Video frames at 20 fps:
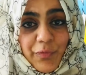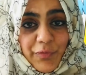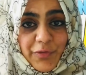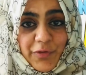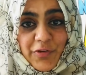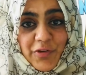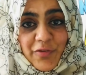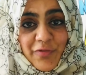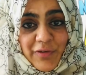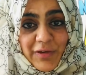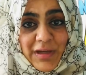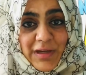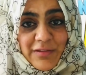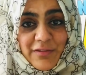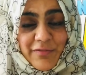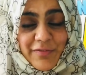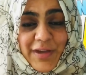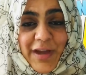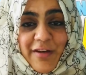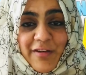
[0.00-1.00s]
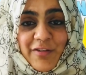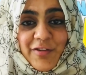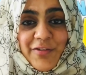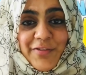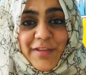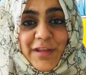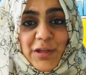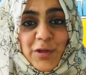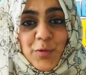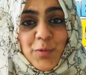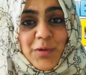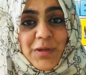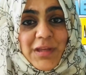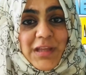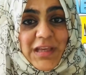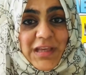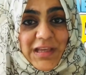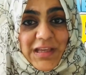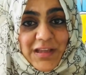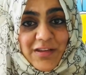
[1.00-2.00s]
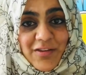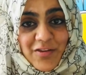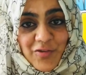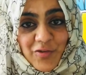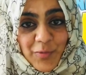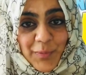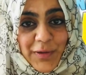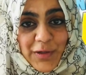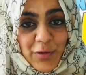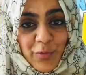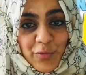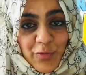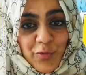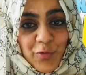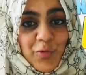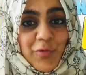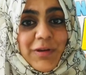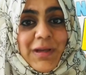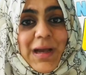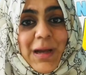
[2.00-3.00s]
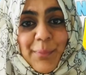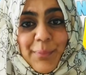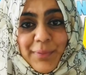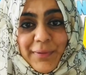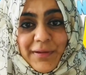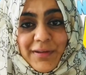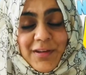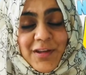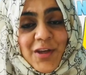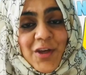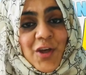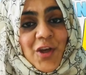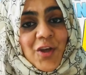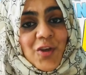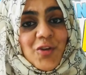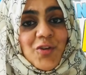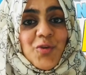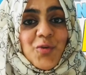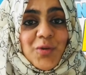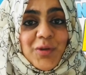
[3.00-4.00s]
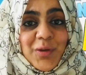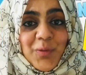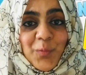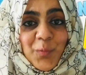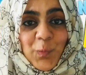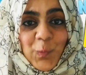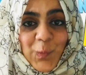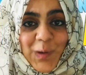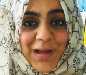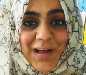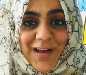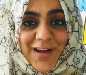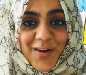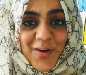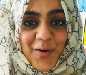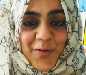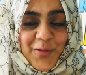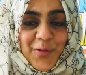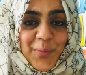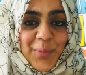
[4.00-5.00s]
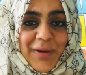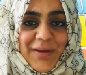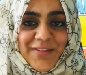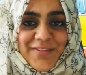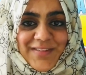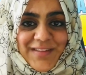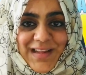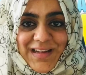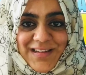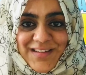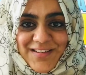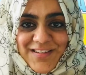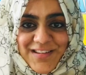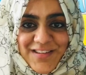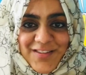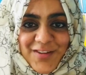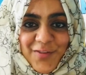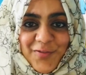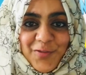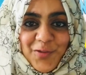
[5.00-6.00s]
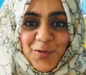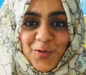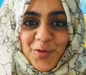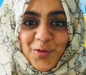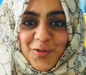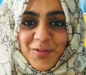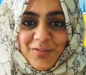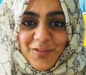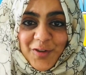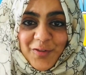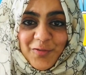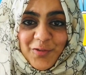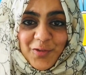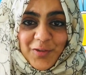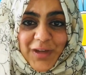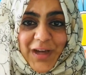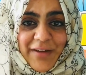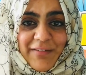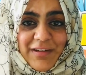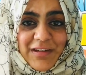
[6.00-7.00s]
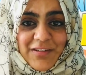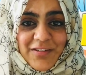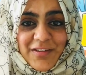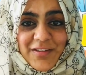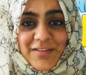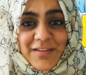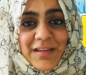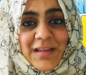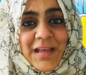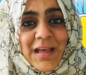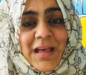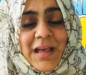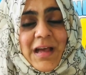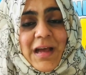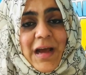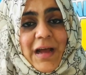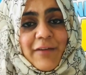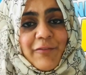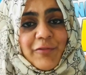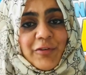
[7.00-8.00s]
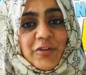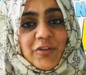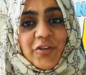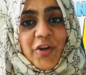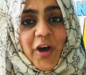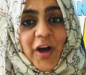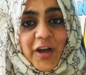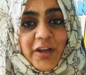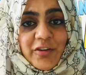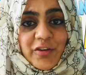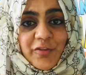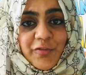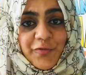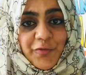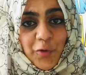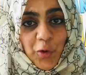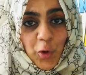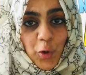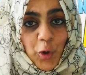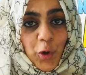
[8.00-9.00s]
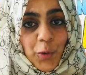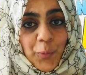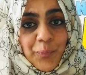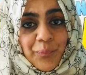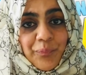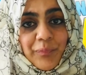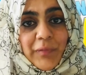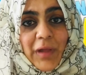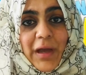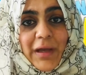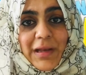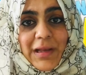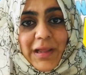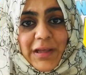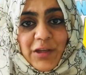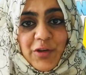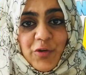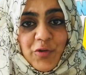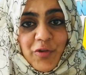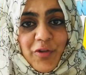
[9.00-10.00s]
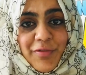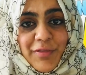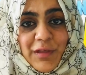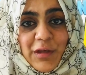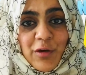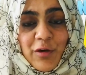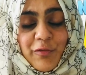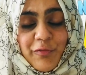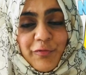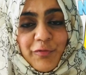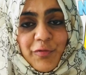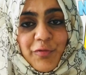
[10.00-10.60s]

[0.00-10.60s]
the different kinds of characters that you need to make your story happen, you can work on the personalities of your characters. And for task 4, I'd like you to think of